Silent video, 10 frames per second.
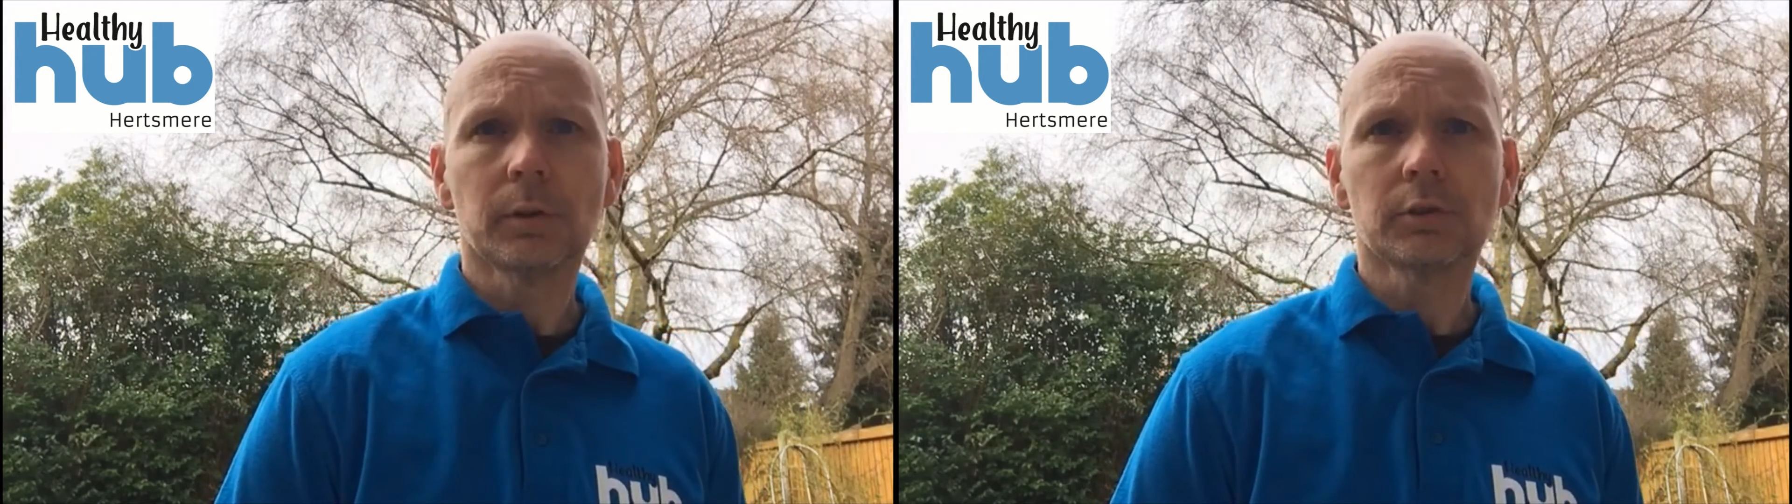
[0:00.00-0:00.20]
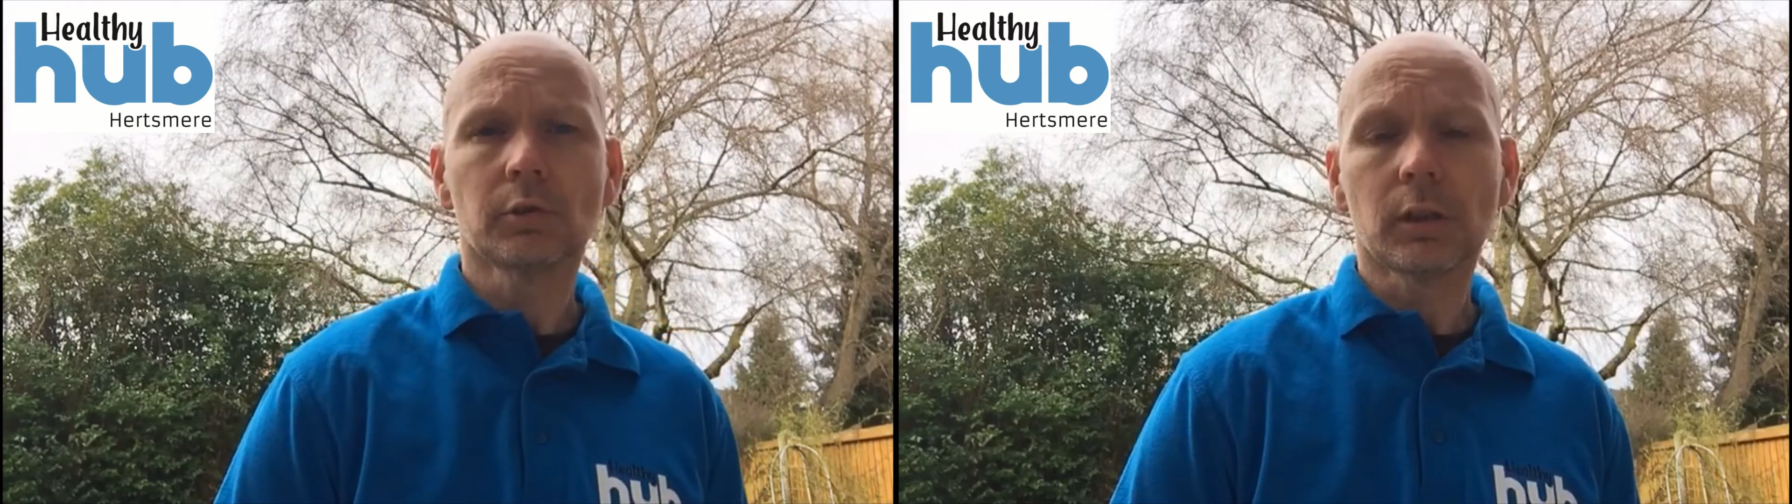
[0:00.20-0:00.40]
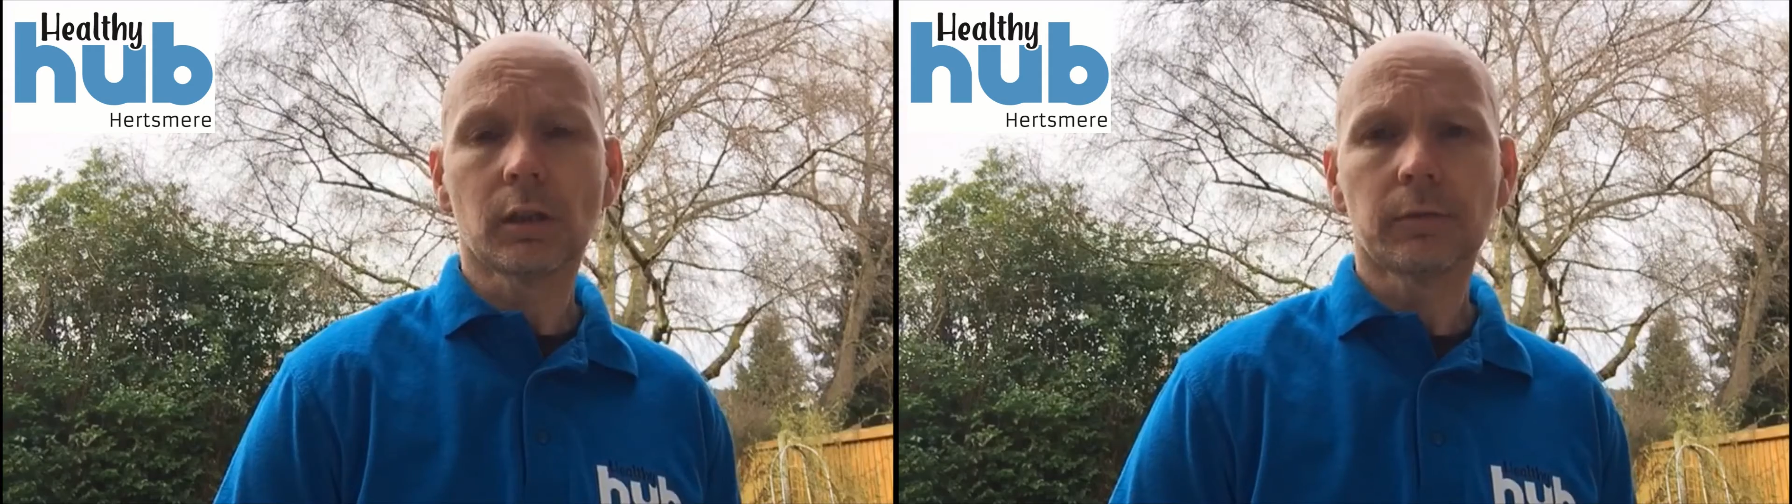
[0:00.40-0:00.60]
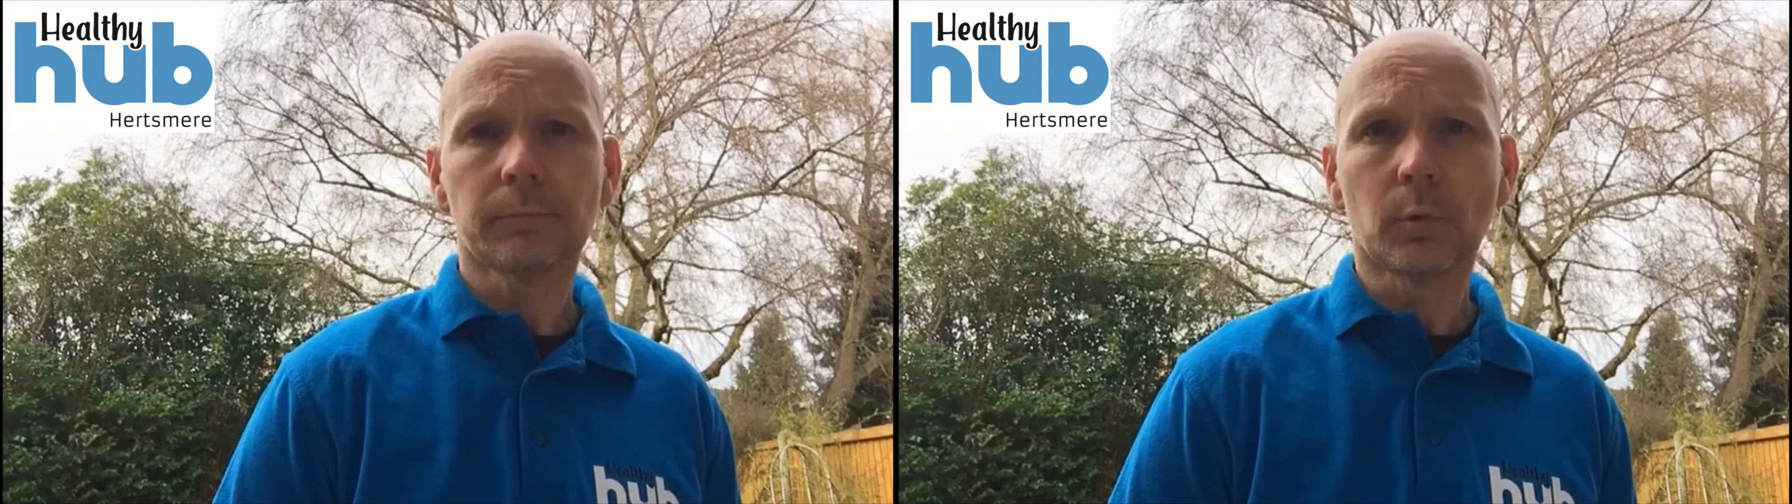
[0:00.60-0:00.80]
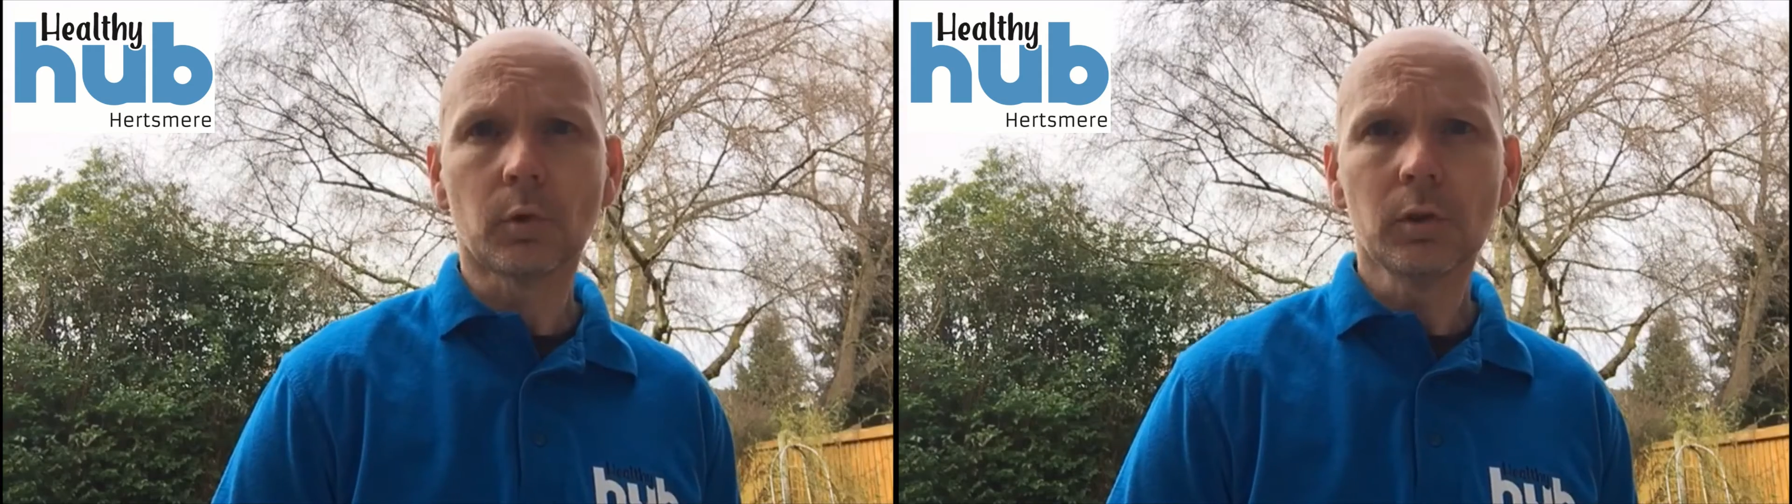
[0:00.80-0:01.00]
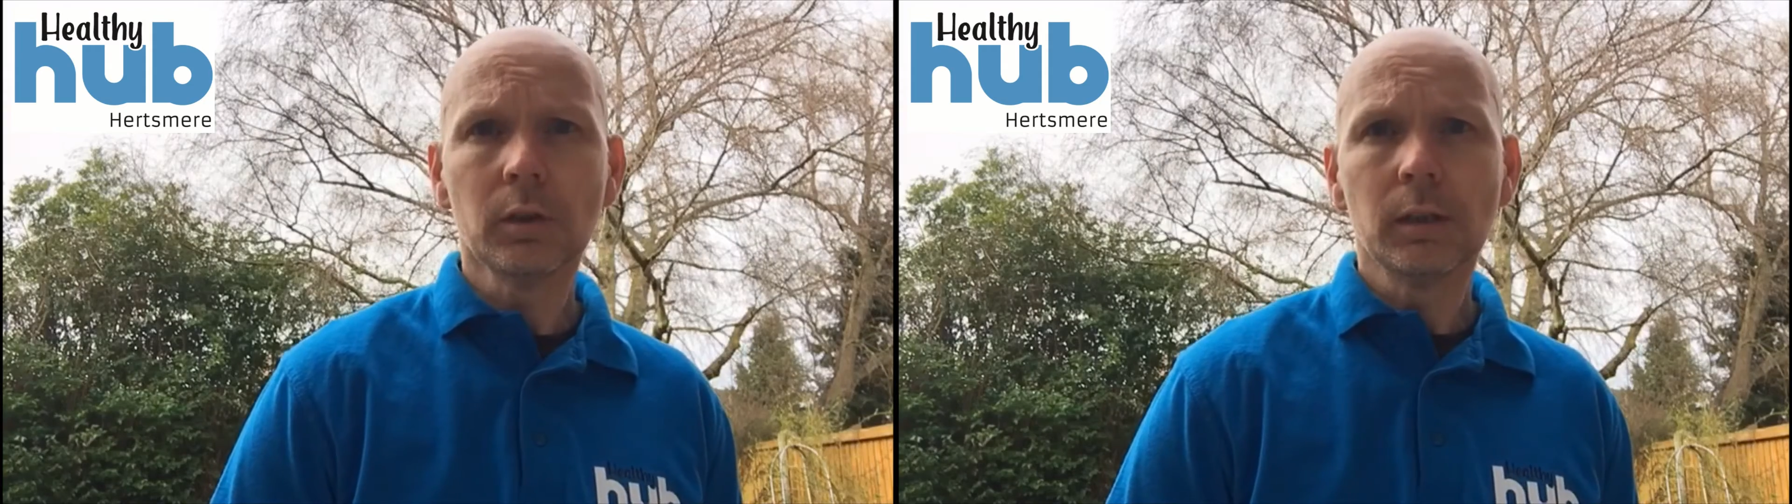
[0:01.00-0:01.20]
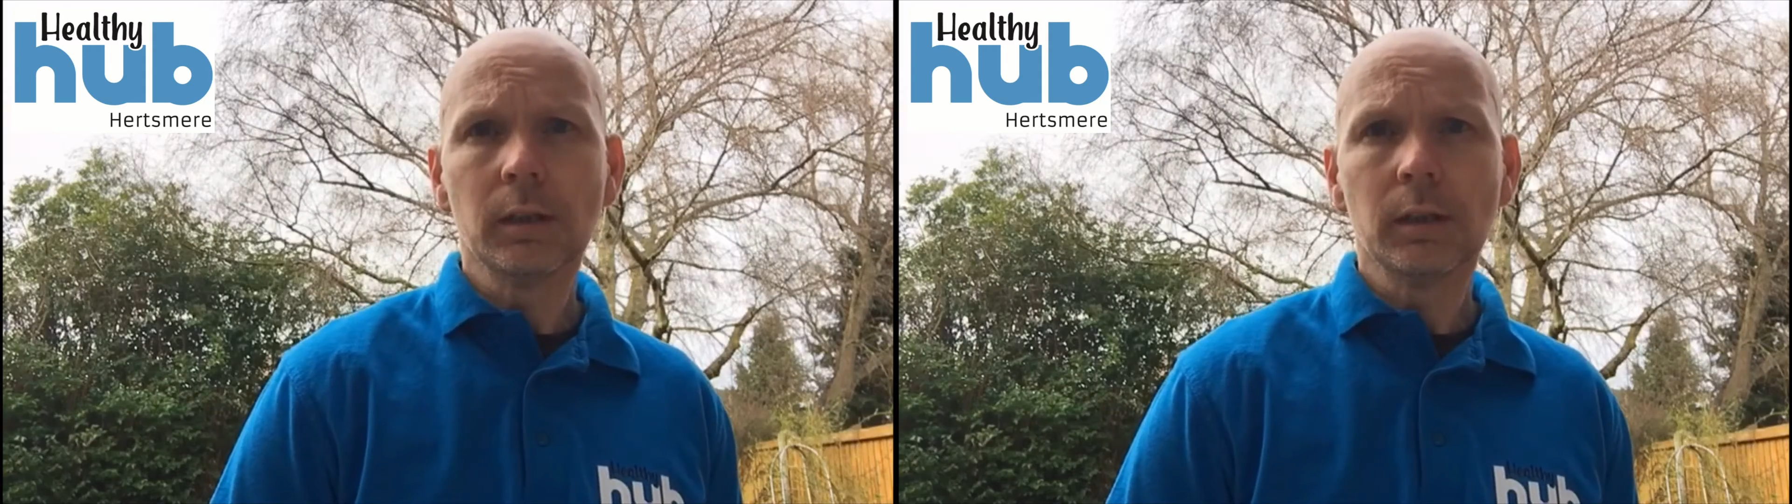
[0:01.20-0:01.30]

you enjoy life more